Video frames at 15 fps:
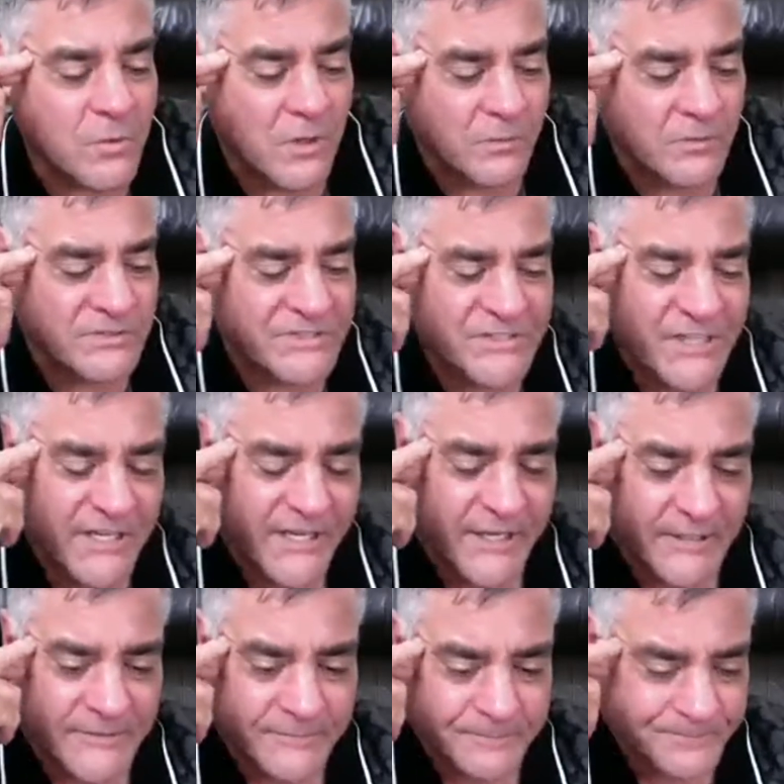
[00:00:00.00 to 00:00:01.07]
what we're
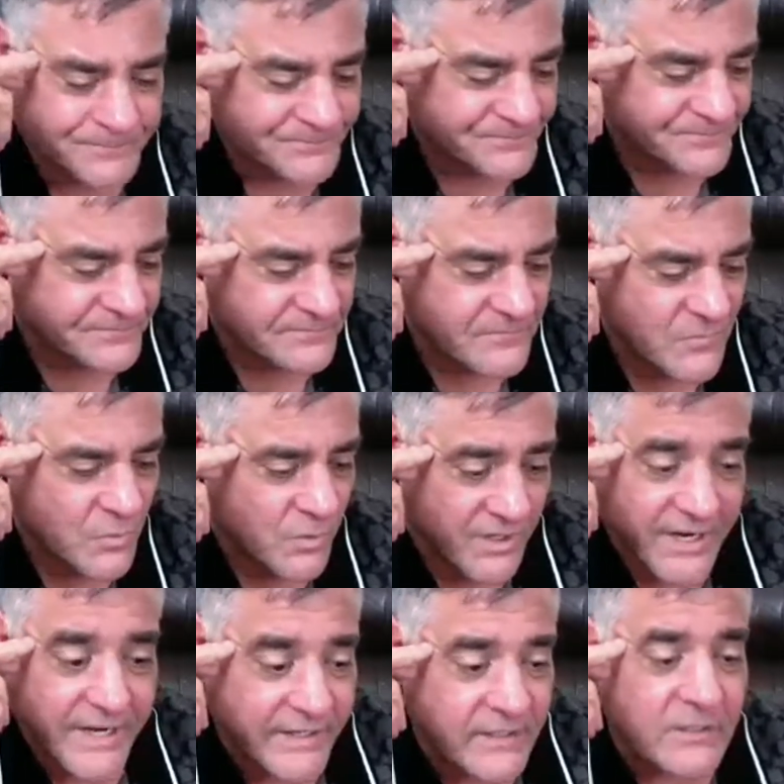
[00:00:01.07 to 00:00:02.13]
seeing,
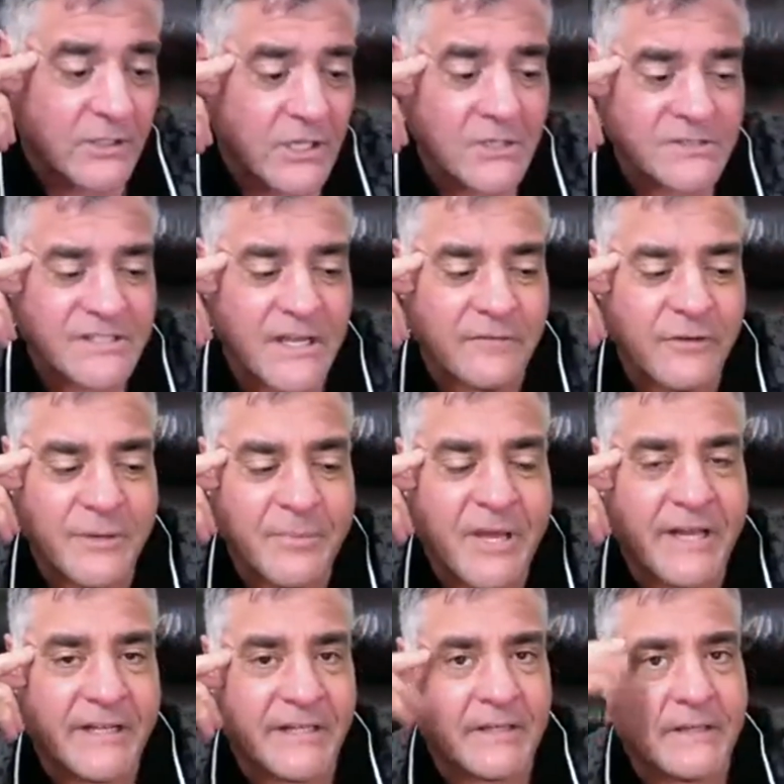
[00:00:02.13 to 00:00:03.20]
we're getting close,
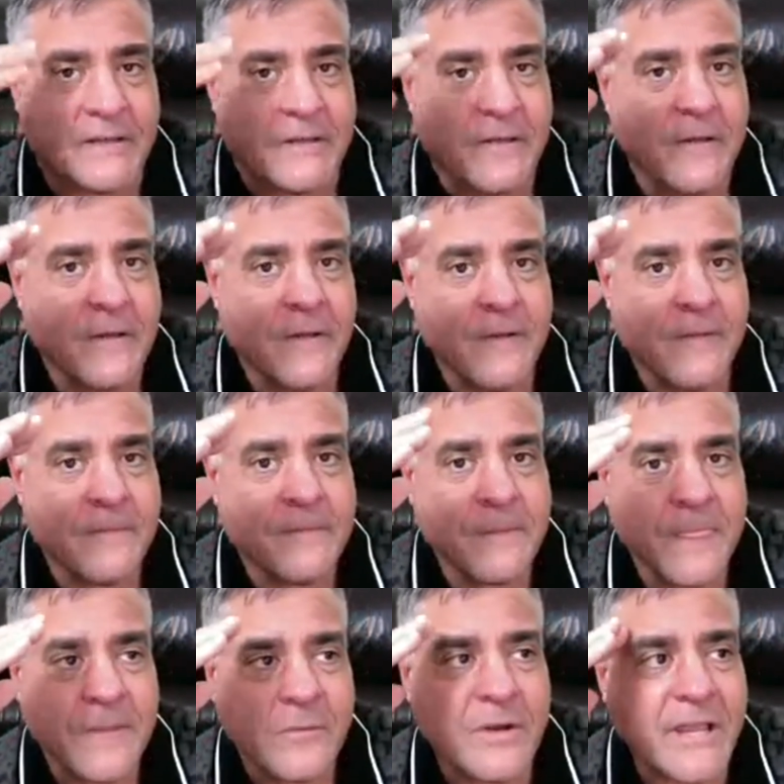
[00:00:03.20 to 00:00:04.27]
everybody.
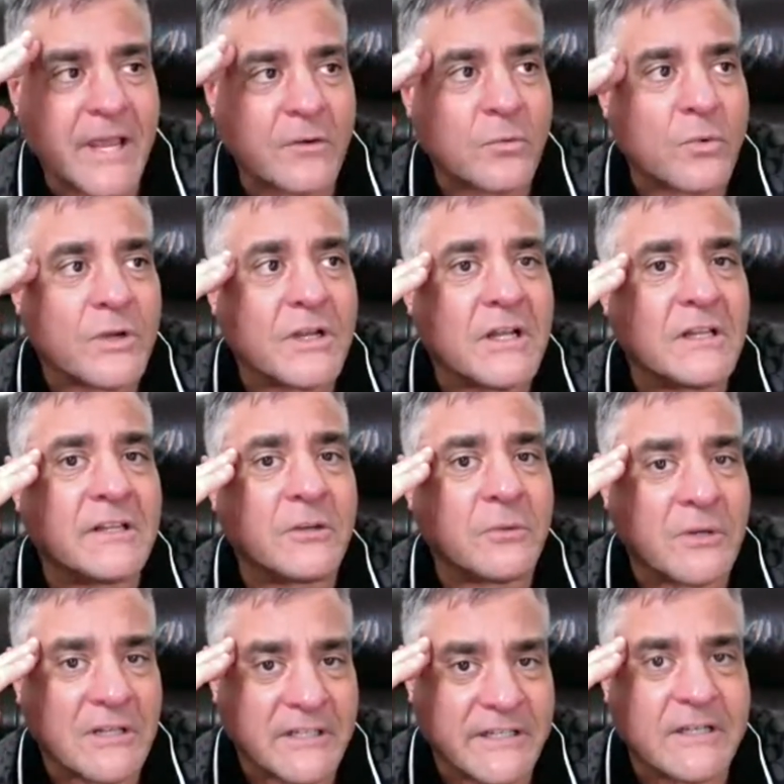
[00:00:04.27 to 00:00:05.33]
We're getting really,
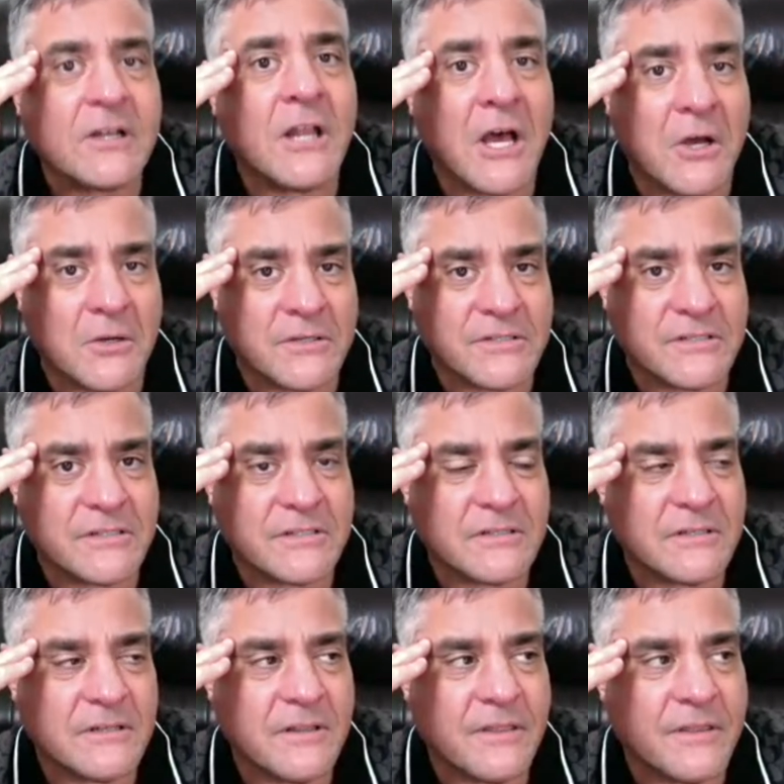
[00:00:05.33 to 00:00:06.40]
really close.
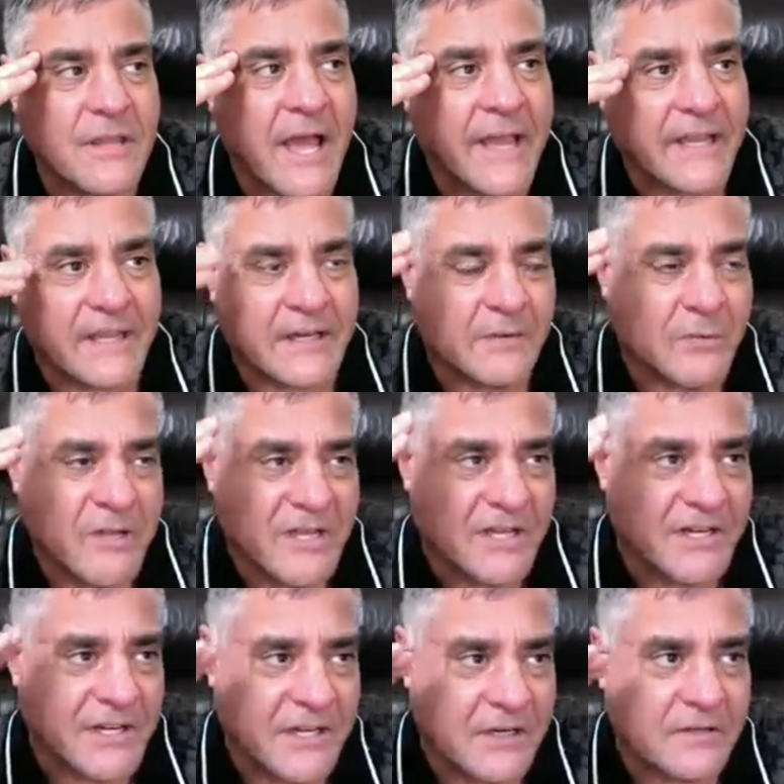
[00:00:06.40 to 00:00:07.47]
I can we
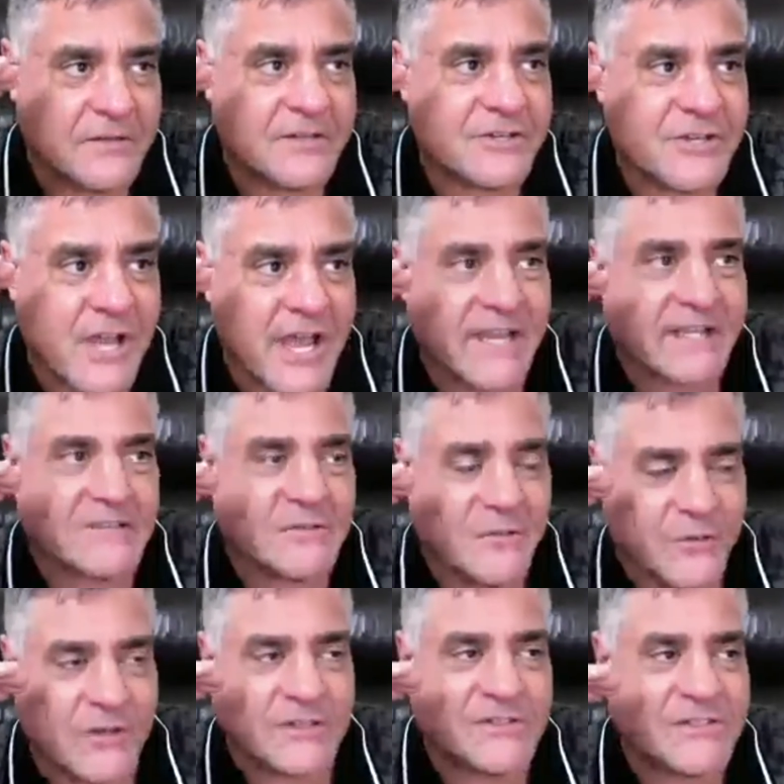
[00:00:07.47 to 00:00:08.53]
can hear the giant's
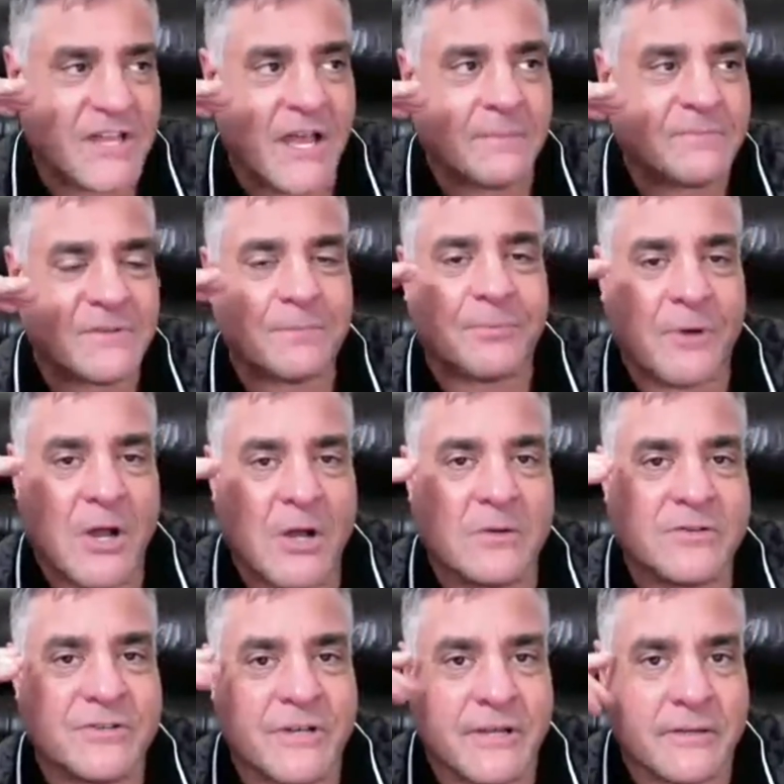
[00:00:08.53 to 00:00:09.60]
footsteps
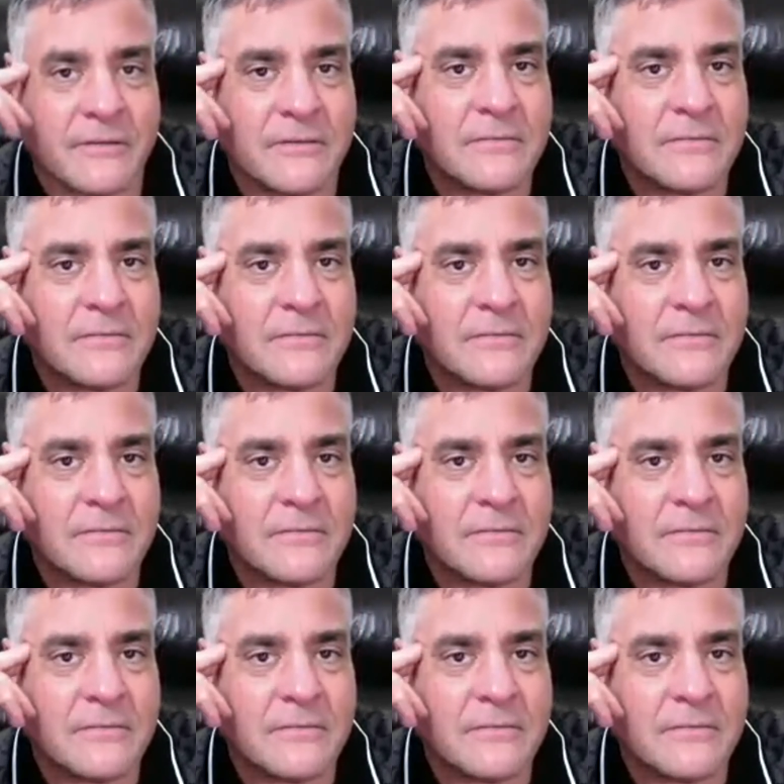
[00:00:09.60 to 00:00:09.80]
approaching.